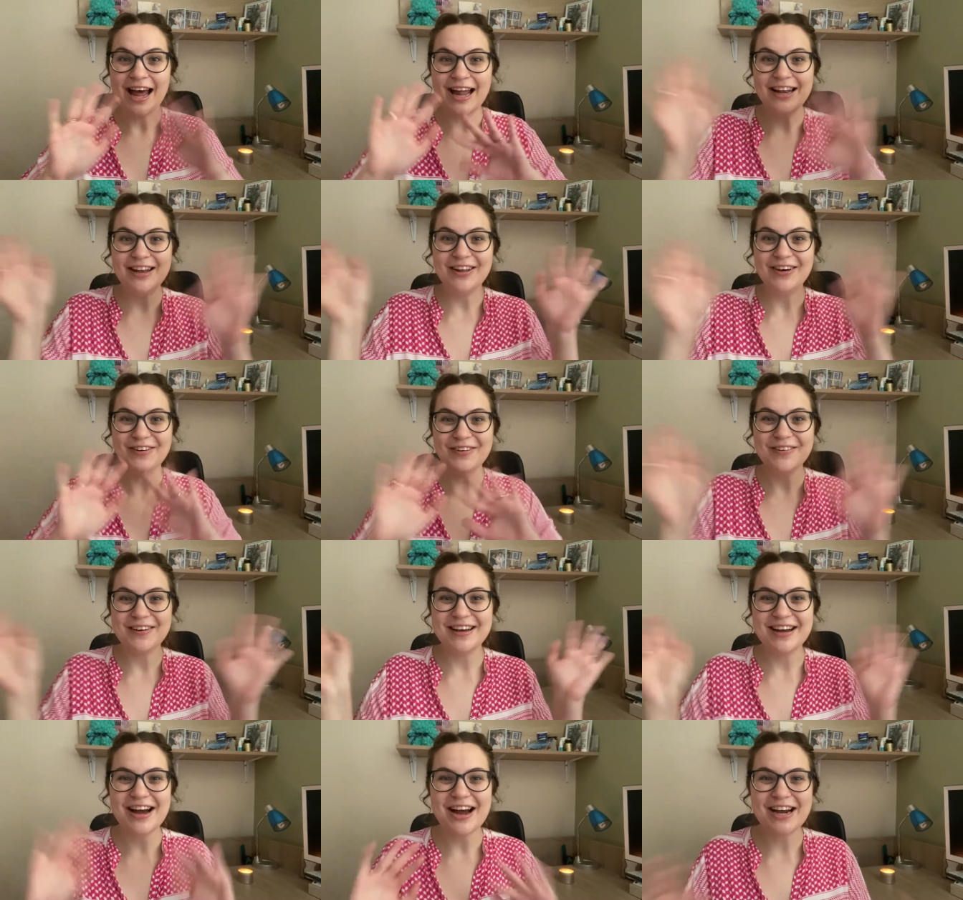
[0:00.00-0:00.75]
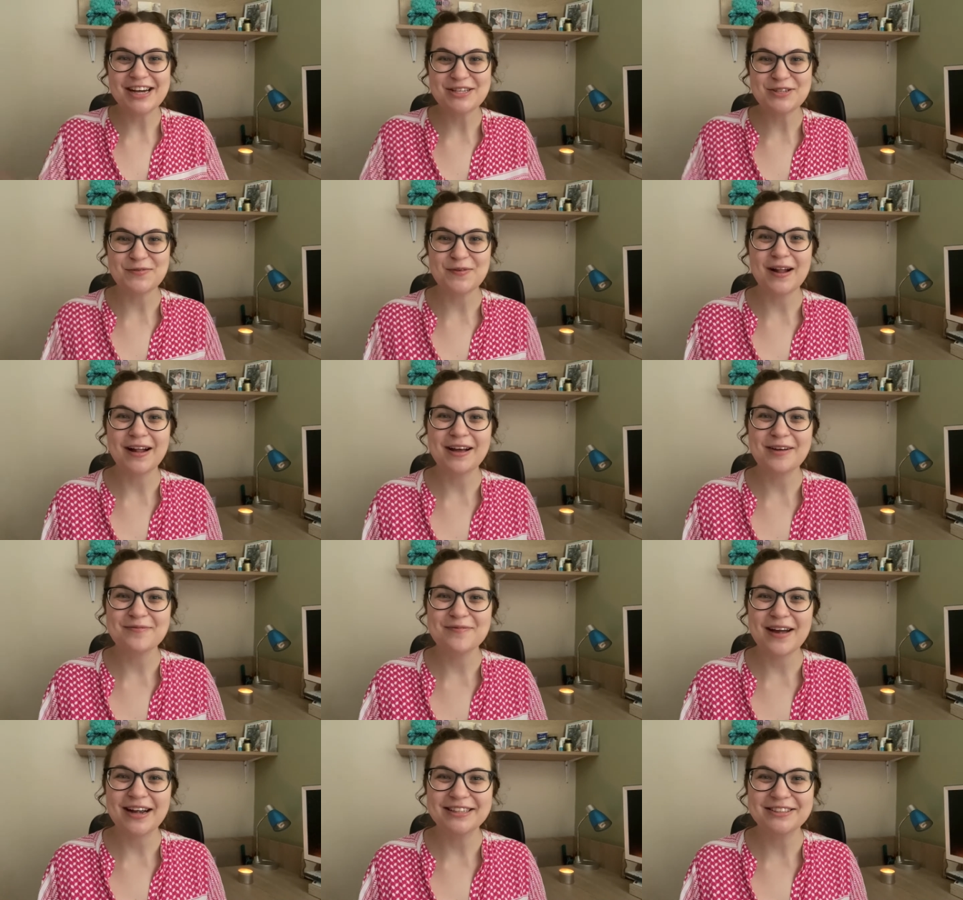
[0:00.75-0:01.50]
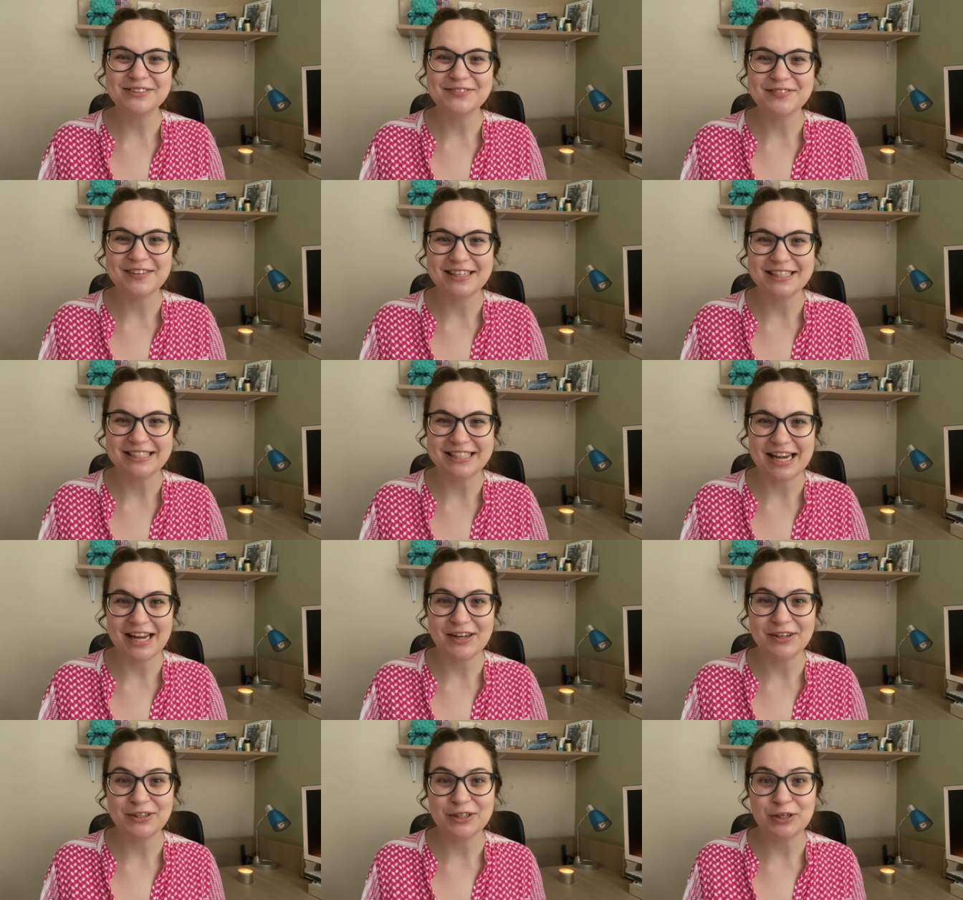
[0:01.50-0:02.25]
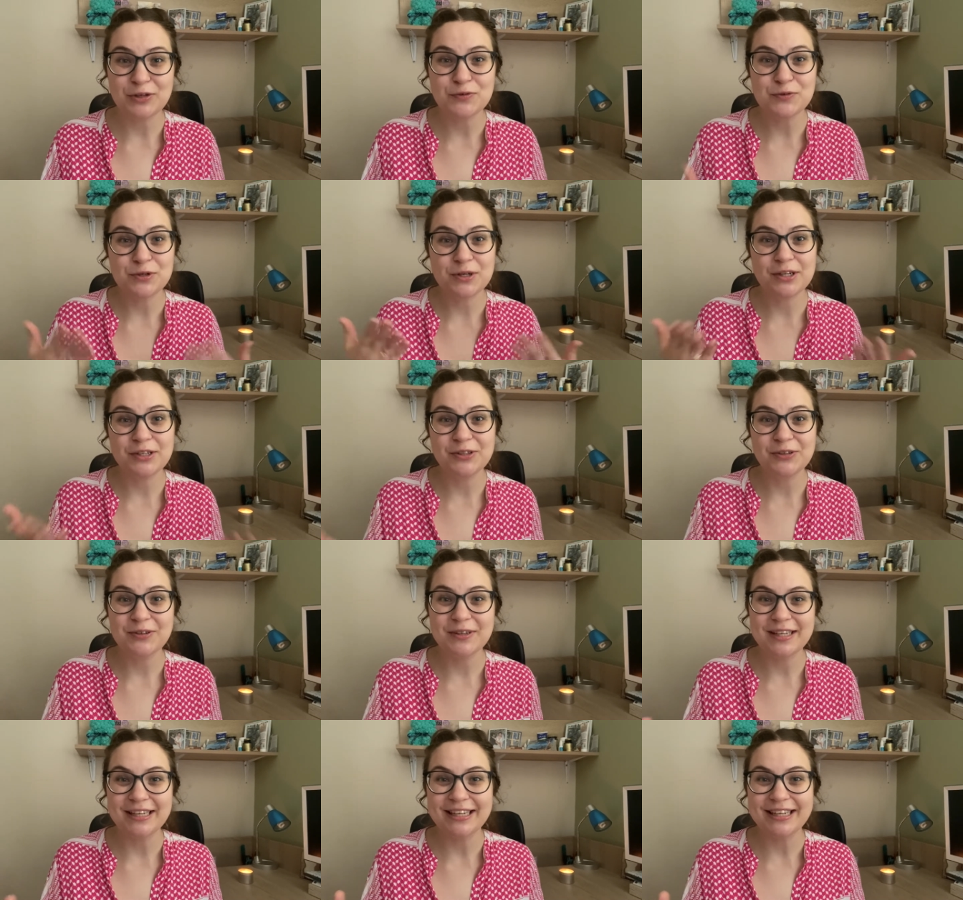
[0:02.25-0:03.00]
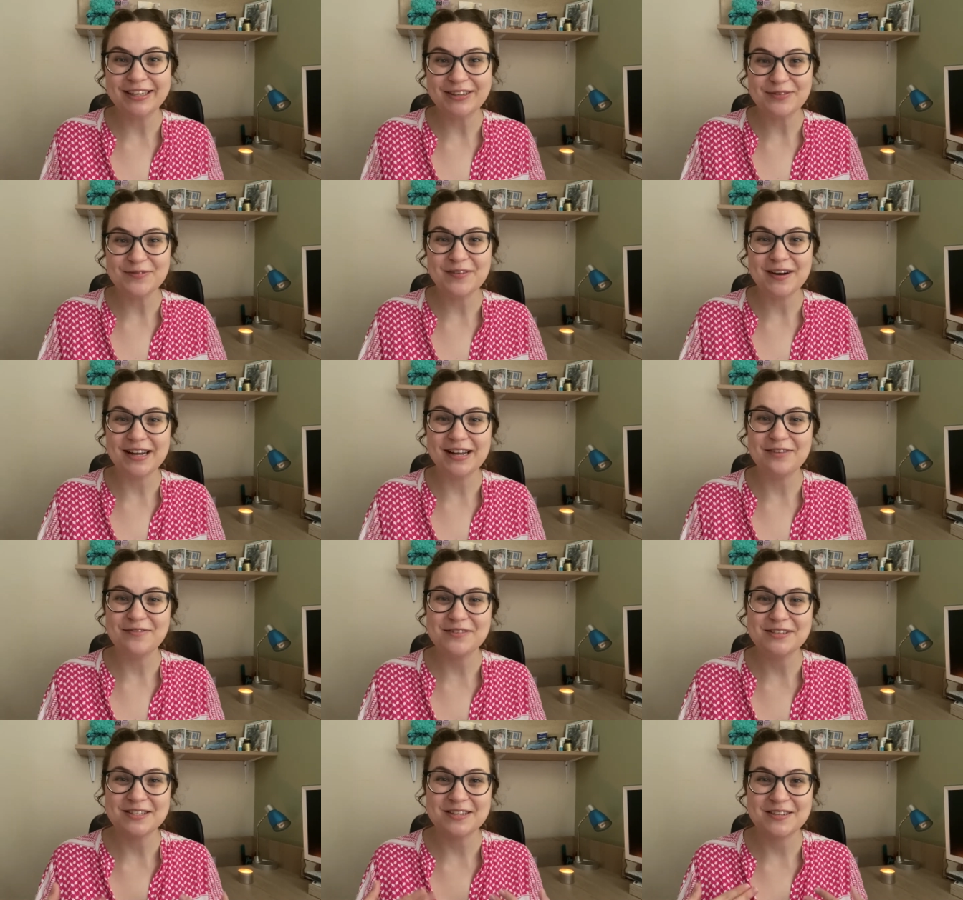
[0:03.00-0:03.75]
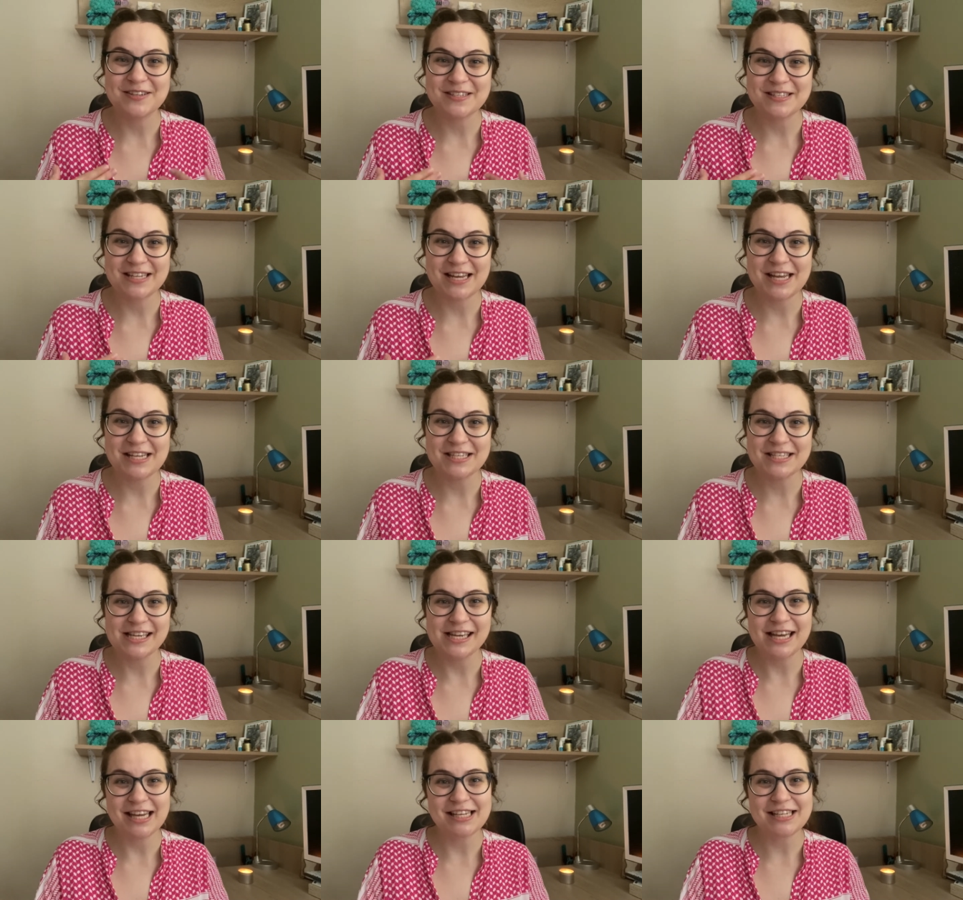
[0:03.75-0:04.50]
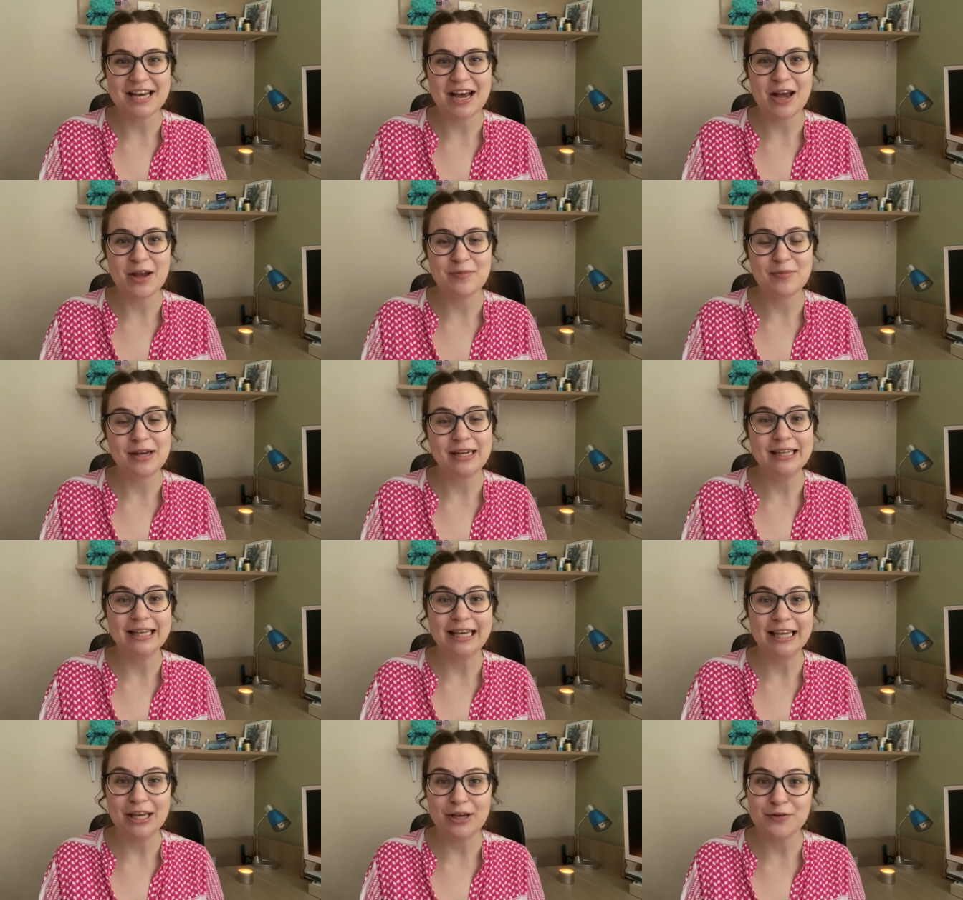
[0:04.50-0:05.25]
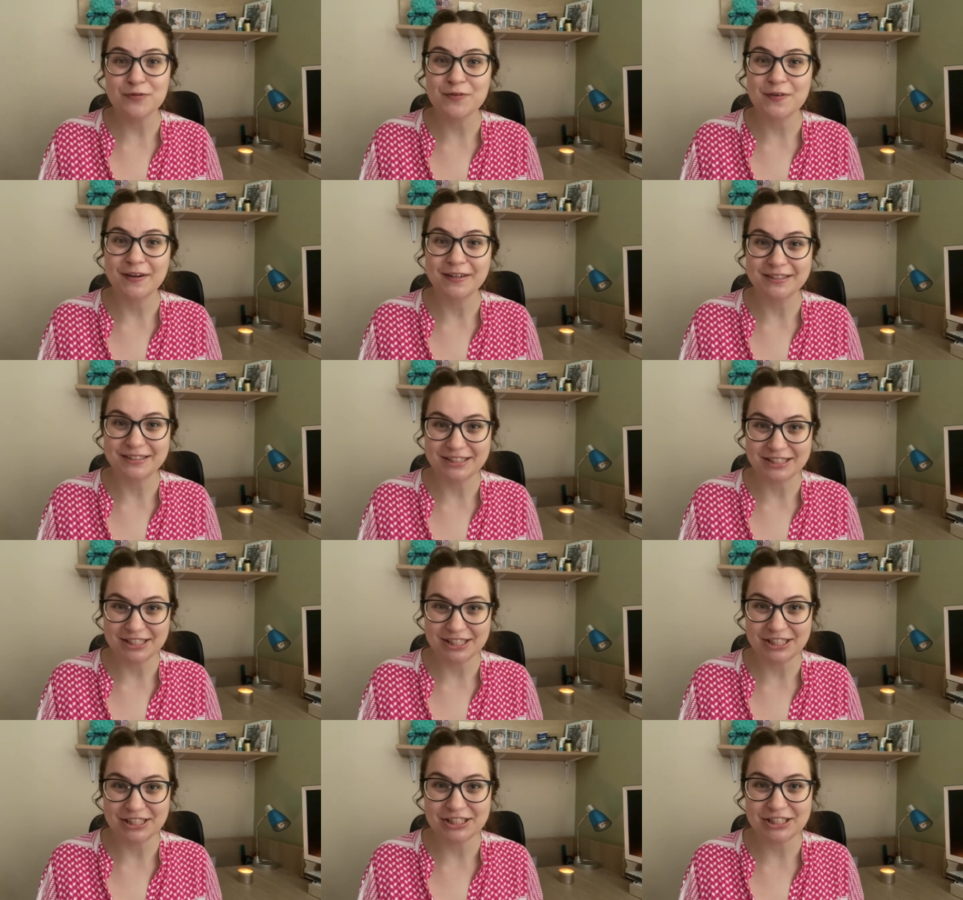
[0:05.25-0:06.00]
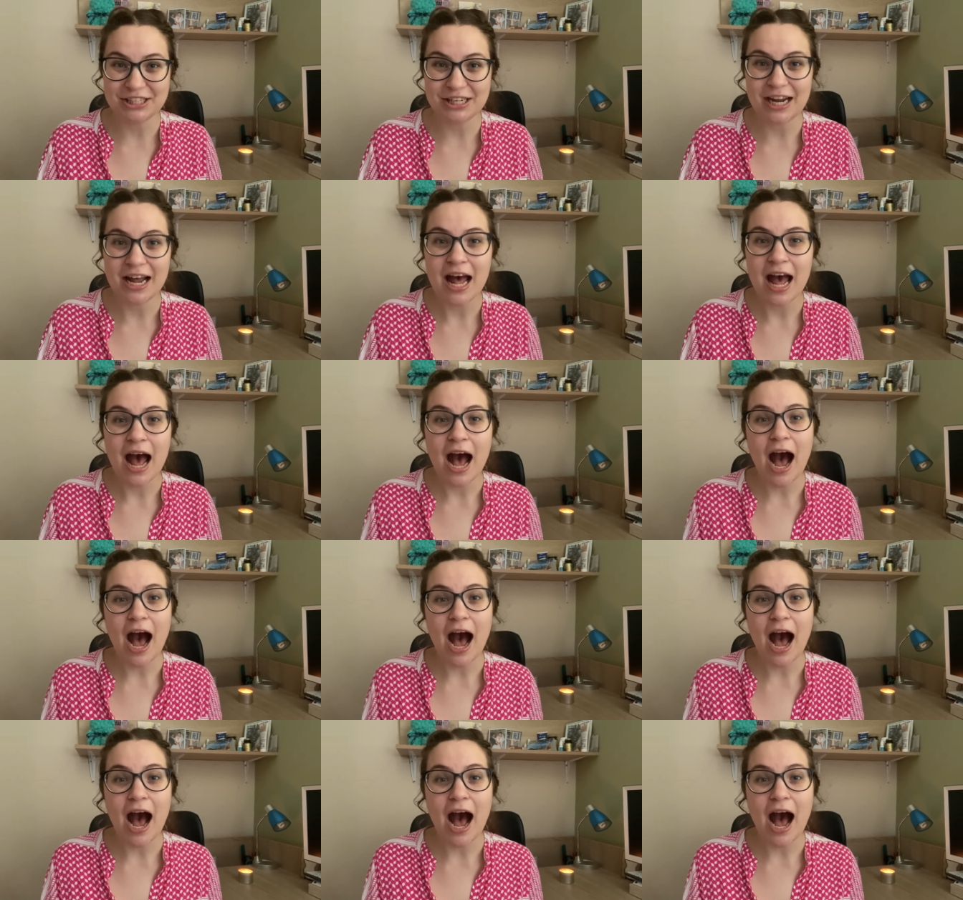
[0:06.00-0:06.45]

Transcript: Hello guys, welcome back to my channel. If you're new here, my name is Anastasia and I'm an EFL teacher.